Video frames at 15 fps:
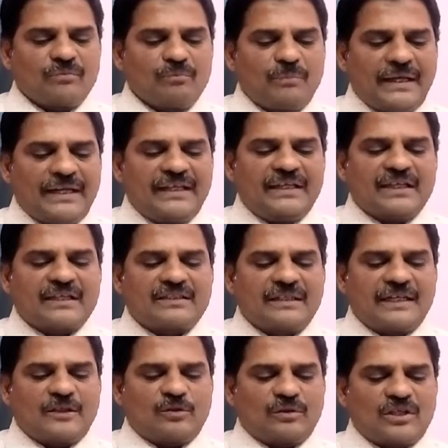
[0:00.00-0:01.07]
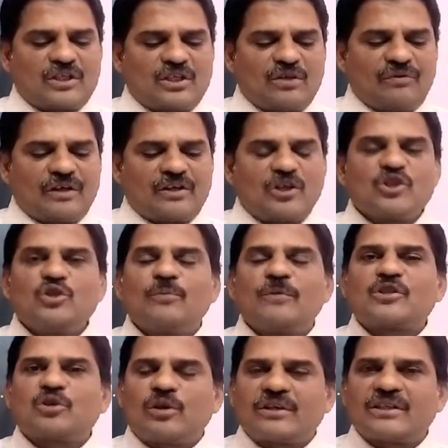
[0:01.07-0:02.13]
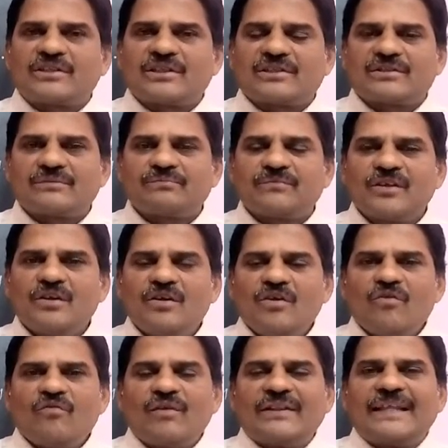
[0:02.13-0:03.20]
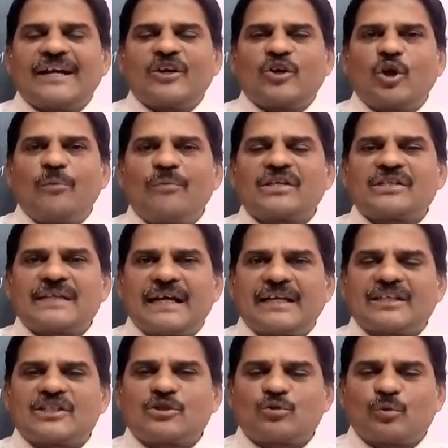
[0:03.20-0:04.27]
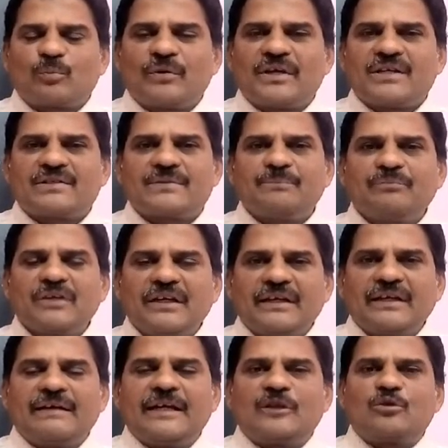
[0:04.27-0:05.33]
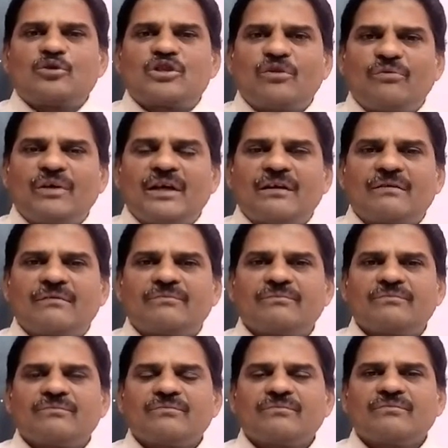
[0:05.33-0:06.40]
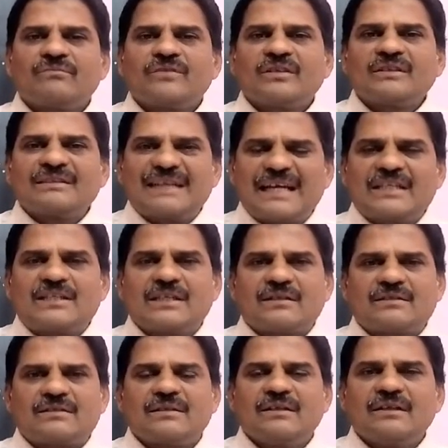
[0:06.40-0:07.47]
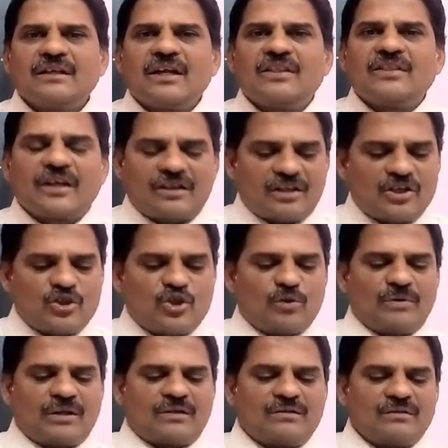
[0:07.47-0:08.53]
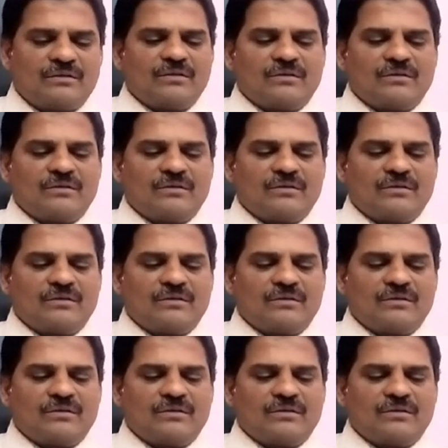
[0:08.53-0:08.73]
many years led to the severe consumer shortages. When the economic stagnation took place, it led to severe crisis in the consumer